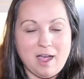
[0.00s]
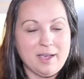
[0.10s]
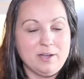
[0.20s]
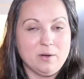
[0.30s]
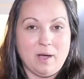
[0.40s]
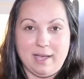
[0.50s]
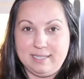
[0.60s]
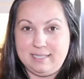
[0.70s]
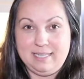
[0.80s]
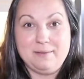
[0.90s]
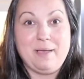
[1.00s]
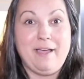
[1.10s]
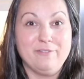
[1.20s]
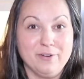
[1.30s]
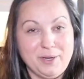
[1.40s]
I know I see them
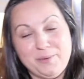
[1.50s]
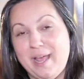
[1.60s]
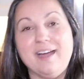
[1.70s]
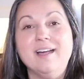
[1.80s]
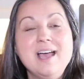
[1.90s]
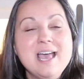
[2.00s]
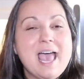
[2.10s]
everywhere.